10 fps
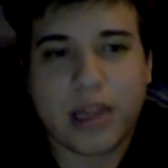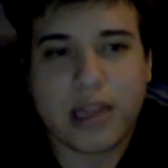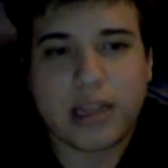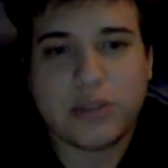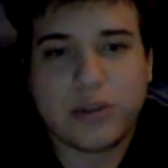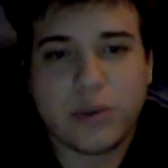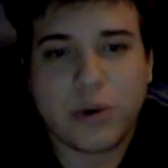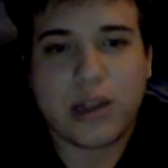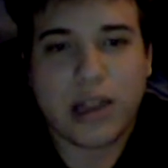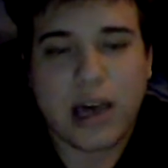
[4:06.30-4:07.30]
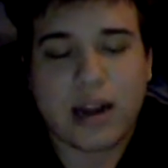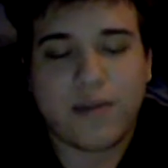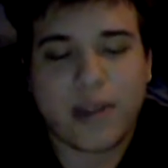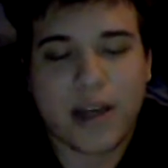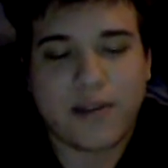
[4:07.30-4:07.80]
It lets you do a lot
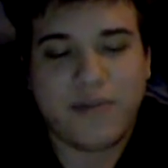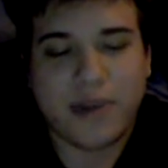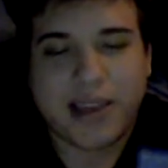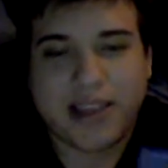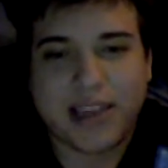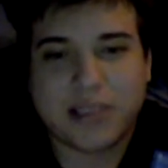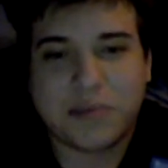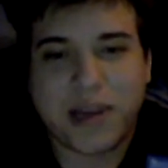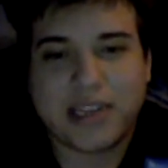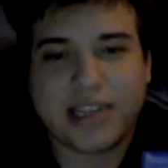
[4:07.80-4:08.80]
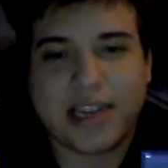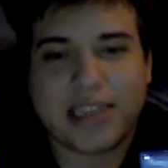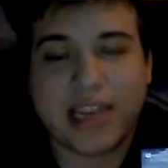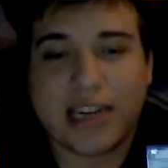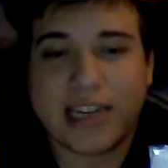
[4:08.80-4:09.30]
of mean things back to decks
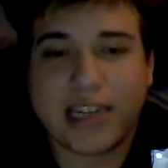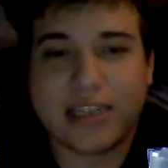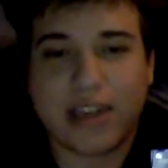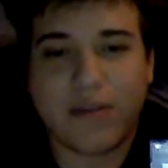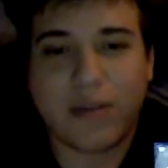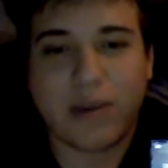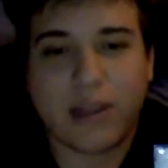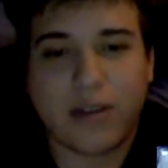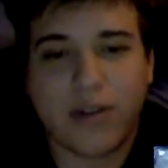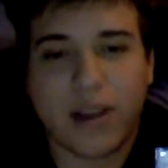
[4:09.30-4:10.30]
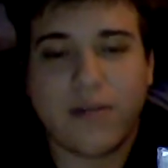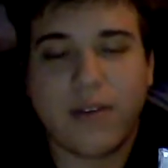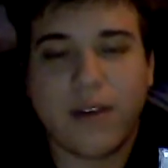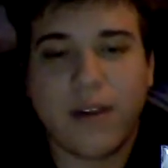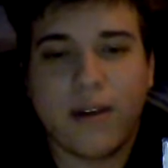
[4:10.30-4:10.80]
that need stuff to be in the grave.
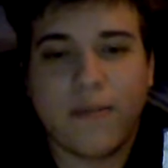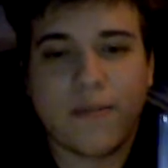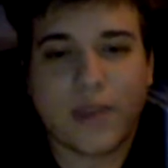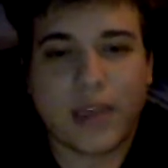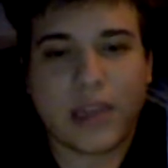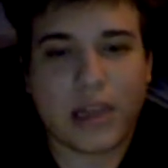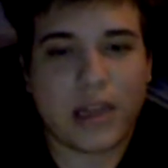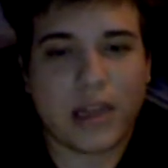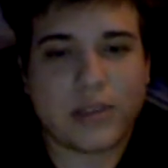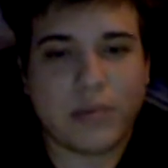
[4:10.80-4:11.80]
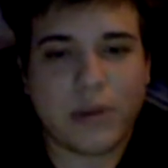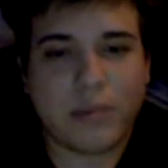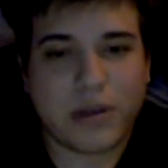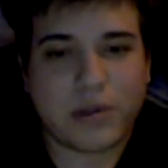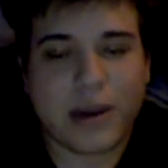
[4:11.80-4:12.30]
He allows it to be
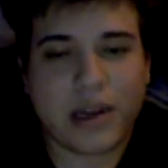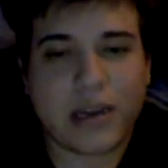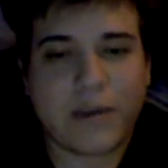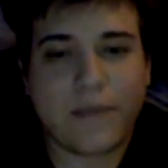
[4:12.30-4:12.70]
pitched back.